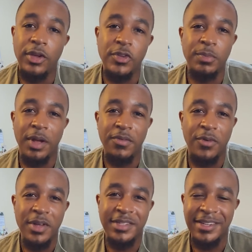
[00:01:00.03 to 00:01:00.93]
used my
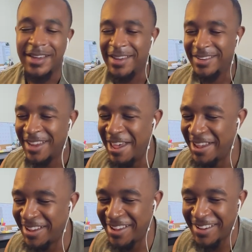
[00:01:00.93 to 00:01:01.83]
voice again.
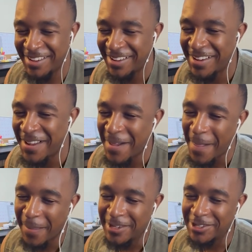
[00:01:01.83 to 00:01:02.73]

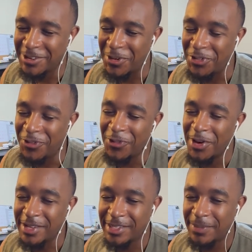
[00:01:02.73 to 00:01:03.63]
So the
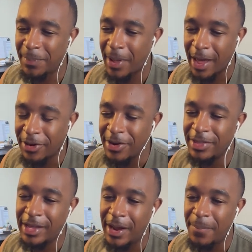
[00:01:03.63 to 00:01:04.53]
voice pattern
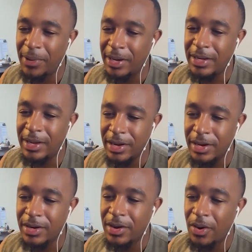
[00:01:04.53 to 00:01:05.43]
that I put in
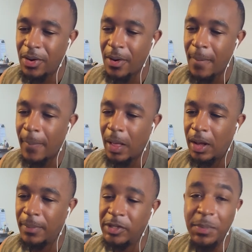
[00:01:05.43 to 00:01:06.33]
there
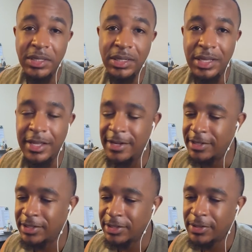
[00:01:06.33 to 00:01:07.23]
is basically
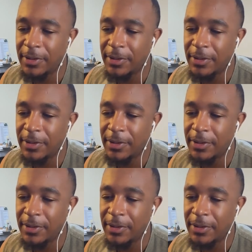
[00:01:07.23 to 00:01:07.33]
this.